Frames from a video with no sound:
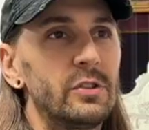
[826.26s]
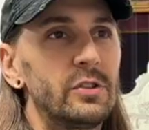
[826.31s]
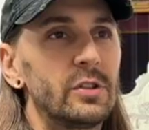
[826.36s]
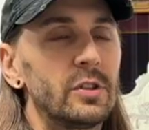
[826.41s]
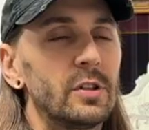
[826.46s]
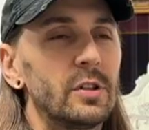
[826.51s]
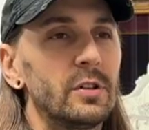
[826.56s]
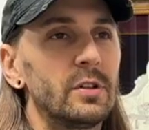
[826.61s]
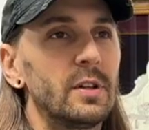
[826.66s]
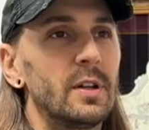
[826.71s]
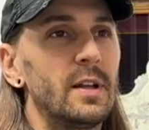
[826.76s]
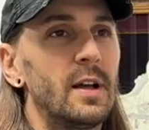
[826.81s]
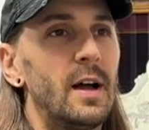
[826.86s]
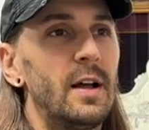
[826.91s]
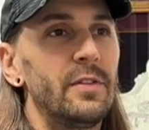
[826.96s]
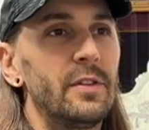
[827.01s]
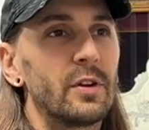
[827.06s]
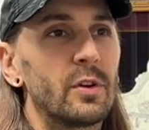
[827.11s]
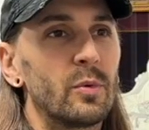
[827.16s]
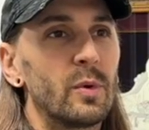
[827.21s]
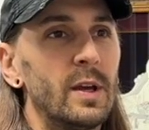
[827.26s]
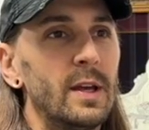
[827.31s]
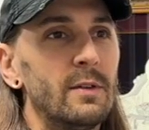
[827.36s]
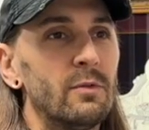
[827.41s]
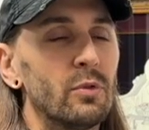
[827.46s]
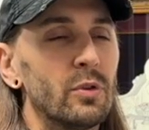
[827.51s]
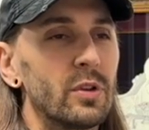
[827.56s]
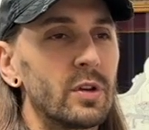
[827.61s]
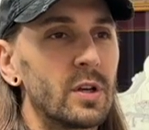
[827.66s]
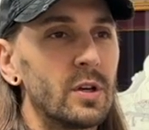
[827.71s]
dirt on the grave
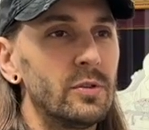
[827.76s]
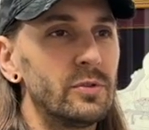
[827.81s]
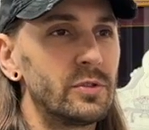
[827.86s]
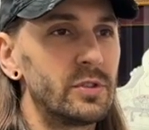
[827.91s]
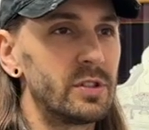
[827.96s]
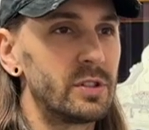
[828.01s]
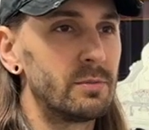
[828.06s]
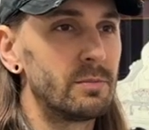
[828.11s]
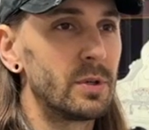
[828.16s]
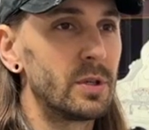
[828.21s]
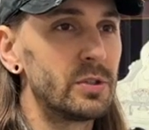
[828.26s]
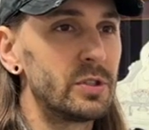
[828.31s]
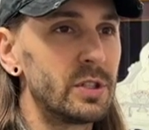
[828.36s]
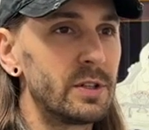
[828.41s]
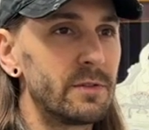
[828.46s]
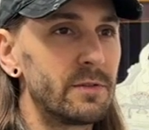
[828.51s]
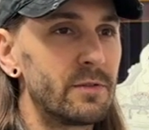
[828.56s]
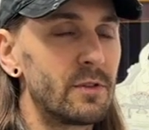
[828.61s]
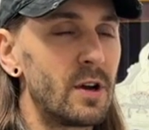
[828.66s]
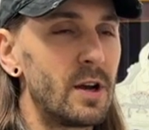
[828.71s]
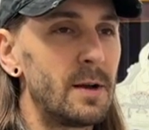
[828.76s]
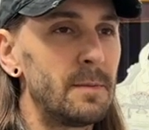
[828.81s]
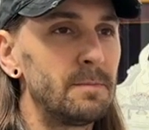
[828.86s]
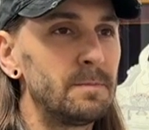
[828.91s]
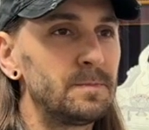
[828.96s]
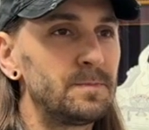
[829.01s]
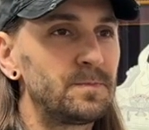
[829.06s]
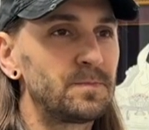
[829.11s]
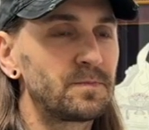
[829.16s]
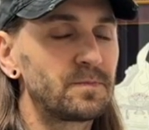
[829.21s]
where the ghost is emerging
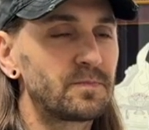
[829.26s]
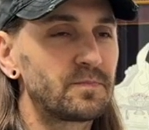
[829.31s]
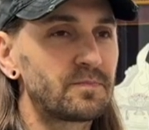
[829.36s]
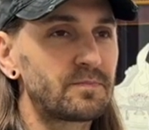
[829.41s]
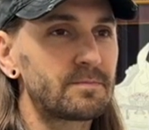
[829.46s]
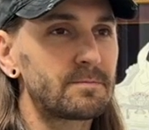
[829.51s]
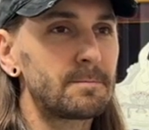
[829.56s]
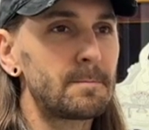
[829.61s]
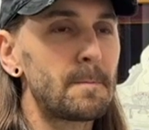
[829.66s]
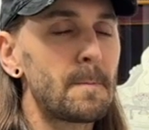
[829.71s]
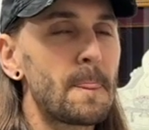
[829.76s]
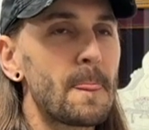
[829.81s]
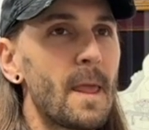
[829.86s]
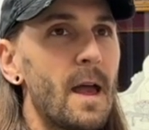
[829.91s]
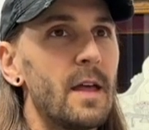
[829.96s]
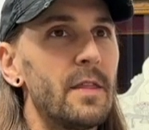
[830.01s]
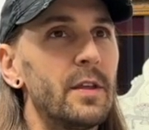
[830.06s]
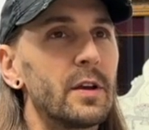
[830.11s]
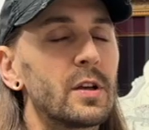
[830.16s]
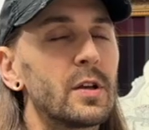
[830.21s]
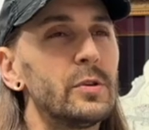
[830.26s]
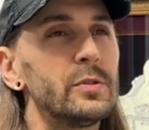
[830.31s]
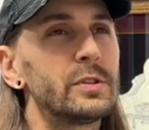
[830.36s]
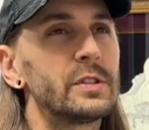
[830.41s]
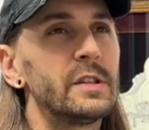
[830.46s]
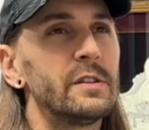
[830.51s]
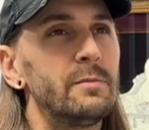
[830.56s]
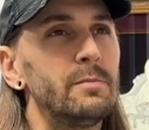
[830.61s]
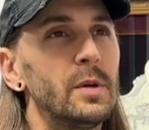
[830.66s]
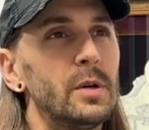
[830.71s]
from. The
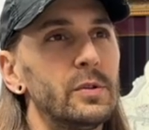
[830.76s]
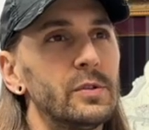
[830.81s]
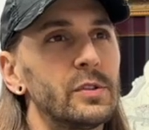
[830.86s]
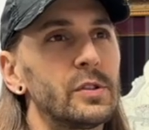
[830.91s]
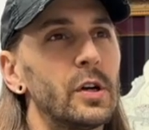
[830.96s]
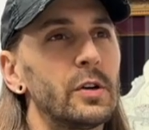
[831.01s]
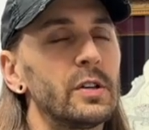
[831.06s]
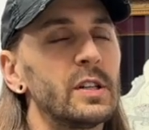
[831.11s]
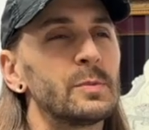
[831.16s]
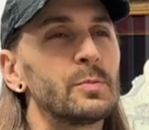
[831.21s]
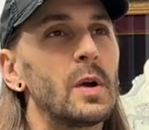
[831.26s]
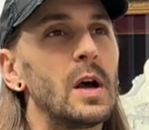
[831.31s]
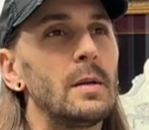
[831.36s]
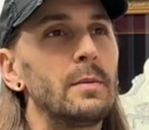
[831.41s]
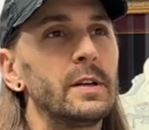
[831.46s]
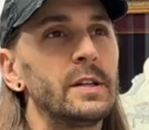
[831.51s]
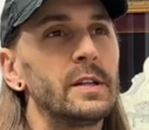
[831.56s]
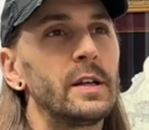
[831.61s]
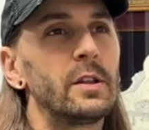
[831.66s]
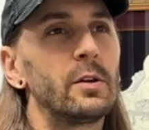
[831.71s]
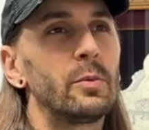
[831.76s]
Ghost of Mozart is probably another